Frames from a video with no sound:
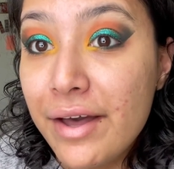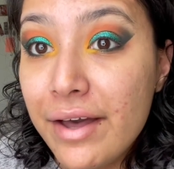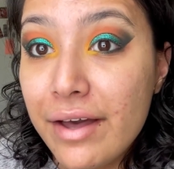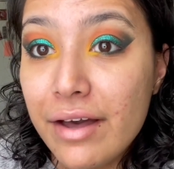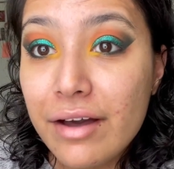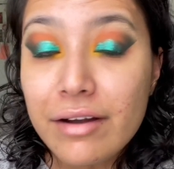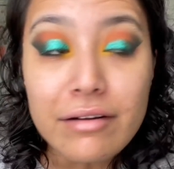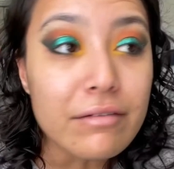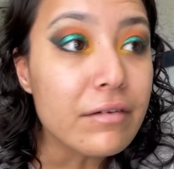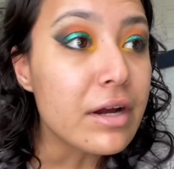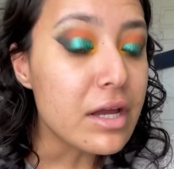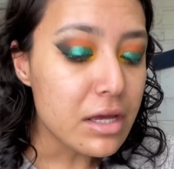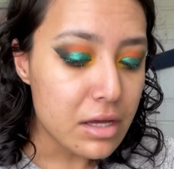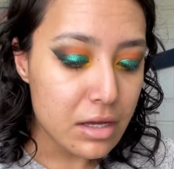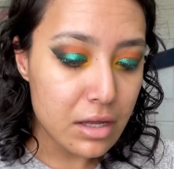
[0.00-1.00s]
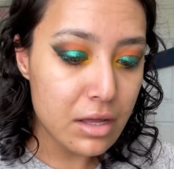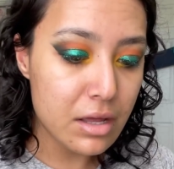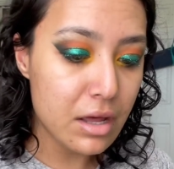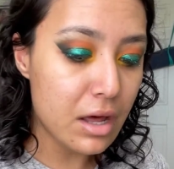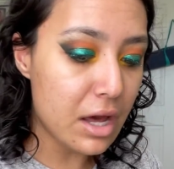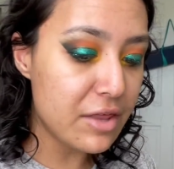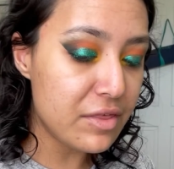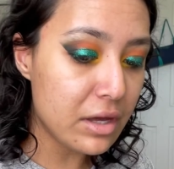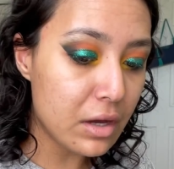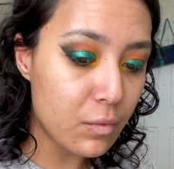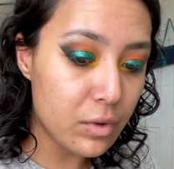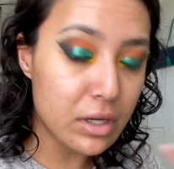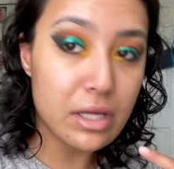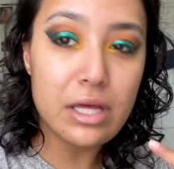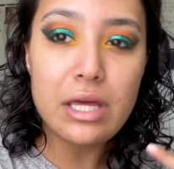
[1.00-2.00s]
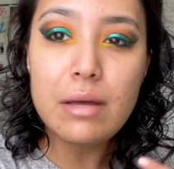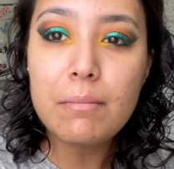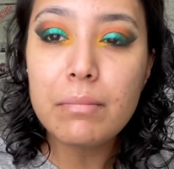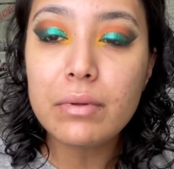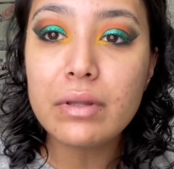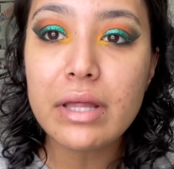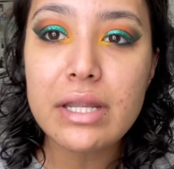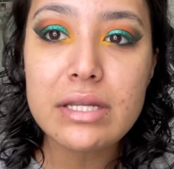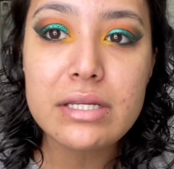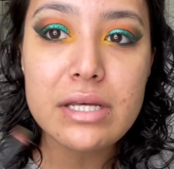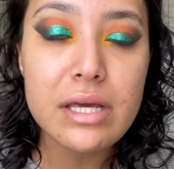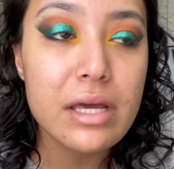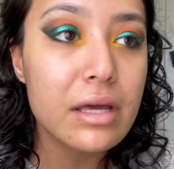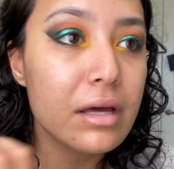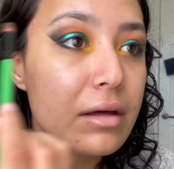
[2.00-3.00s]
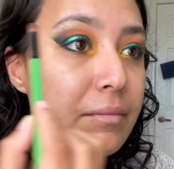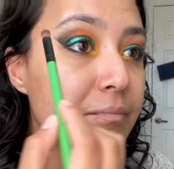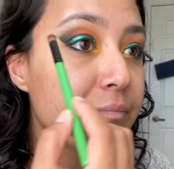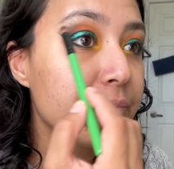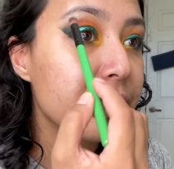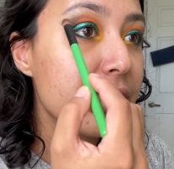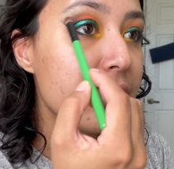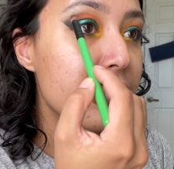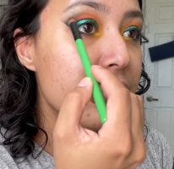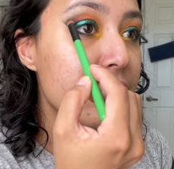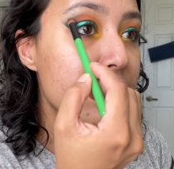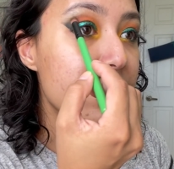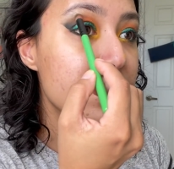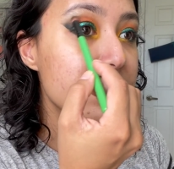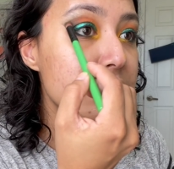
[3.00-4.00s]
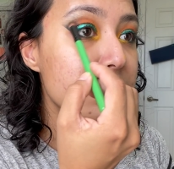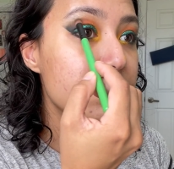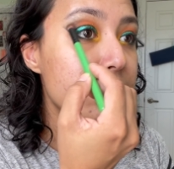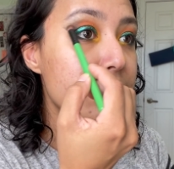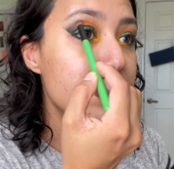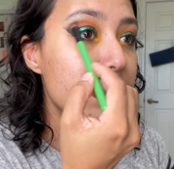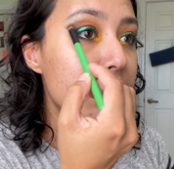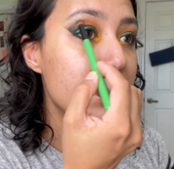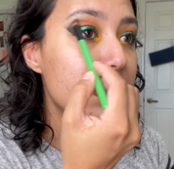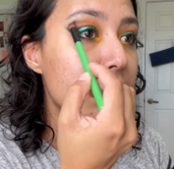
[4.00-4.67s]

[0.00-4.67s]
All right, I think I want to keep blending this a bit